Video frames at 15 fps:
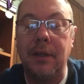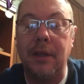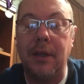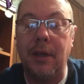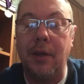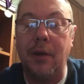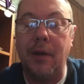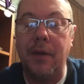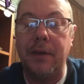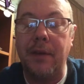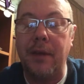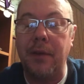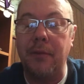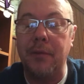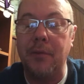I
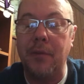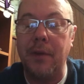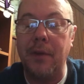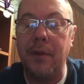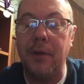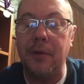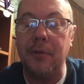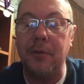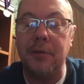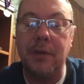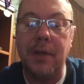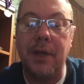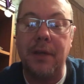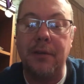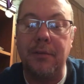thought it was one of those
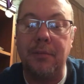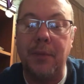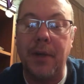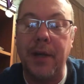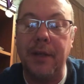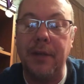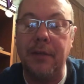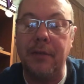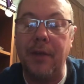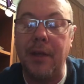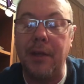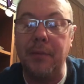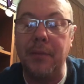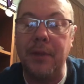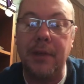kind of brain
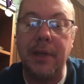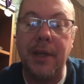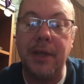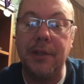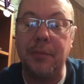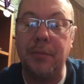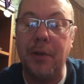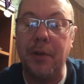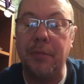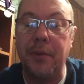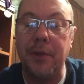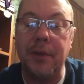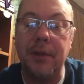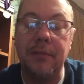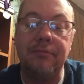development, age
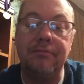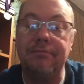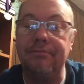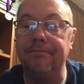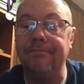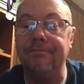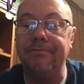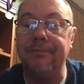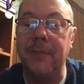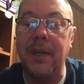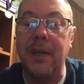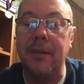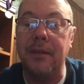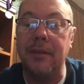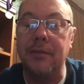appropriate
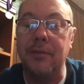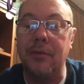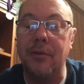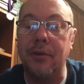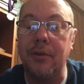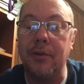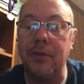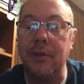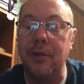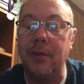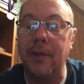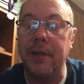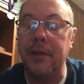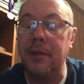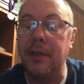kind of disorders,
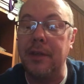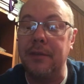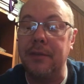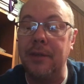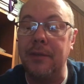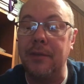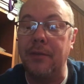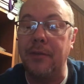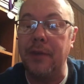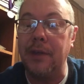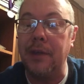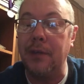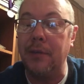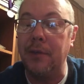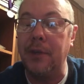like you get
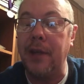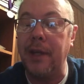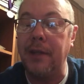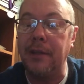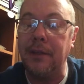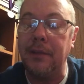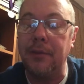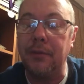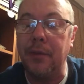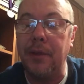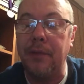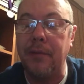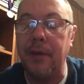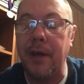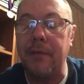schizophrenia when you're 18 to
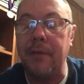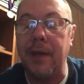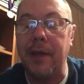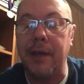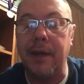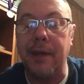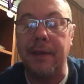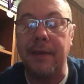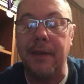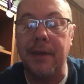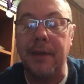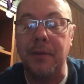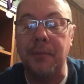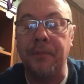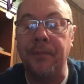25, that kind of
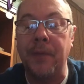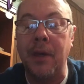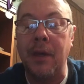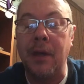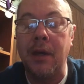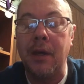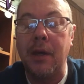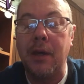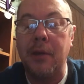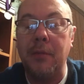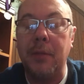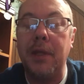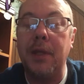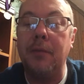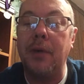thing.
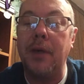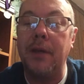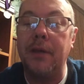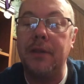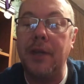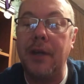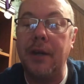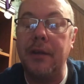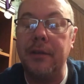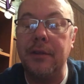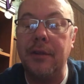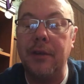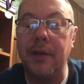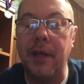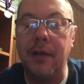But anyway, the child is
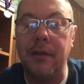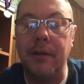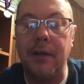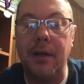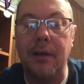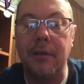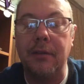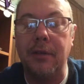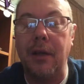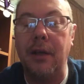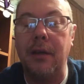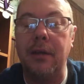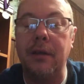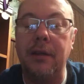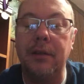on Haldol.
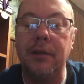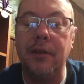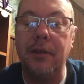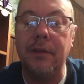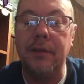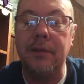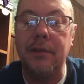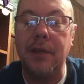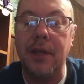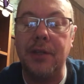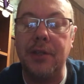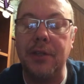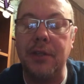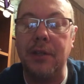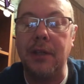During the
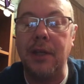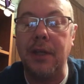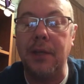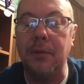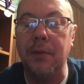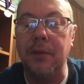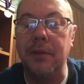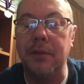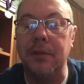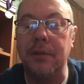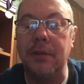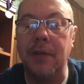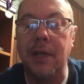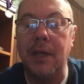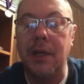session, he was
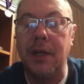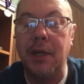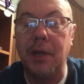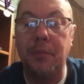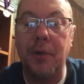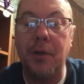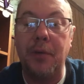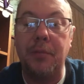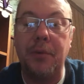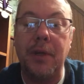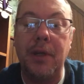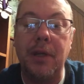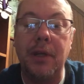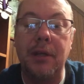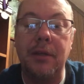
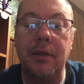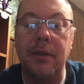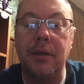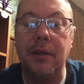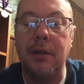appropriate,